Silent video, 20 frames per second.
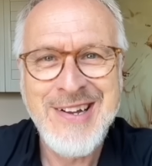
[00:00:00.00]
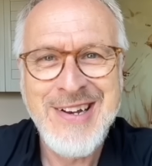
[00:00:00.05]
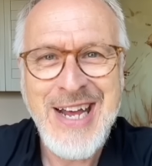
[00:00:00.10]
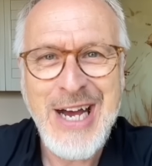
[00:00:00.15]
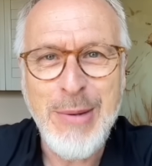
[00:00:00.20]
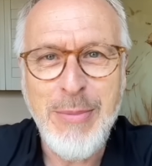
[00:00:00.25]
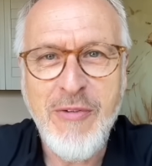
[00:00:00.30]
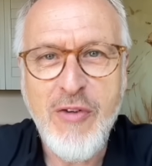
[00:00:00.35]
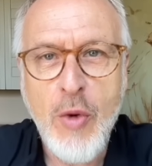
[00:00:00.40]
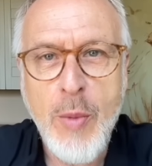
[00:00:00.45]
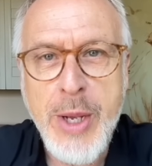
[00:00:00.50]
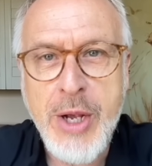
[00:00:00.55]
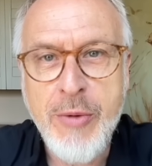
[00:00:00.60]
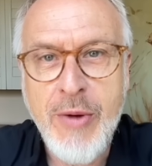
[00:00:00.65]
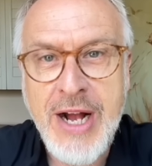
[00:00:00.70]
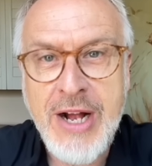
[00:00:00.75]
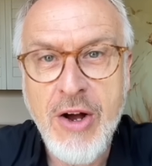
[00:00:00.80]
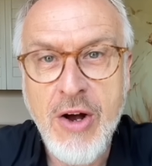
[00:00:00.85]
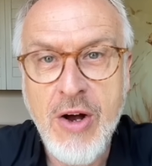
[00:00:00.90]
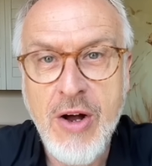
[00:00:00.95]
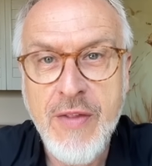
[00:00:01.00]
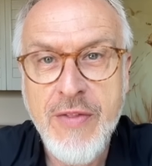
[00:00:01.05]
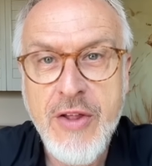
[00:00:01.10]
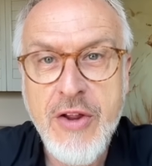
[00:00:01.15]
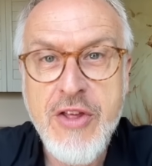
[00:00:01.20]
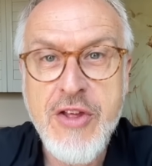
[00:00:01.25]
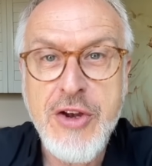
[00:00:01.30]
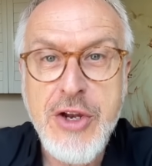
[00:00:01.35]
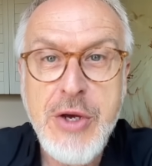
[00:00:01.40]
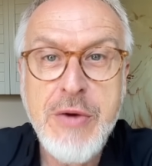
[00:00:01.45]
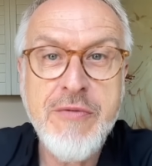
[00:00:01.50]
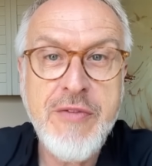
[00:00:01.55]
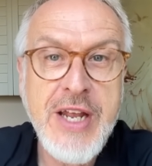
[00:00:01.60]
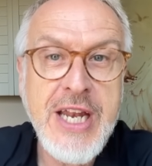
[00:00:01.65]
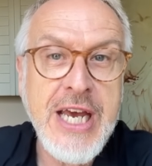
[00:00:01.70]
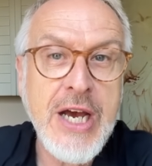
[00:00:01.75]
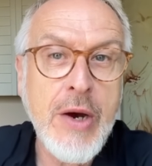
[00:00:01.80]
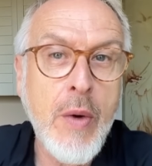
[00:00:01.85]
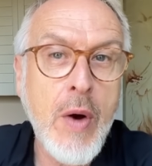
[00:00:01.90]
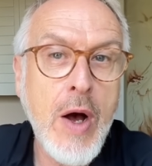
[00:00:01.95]
Now, before we crack on, there's a new
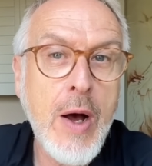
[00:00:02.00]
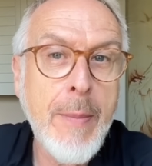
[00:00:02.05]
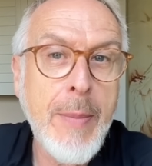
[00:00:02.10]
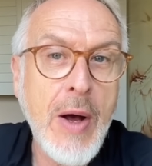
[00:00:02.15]
video up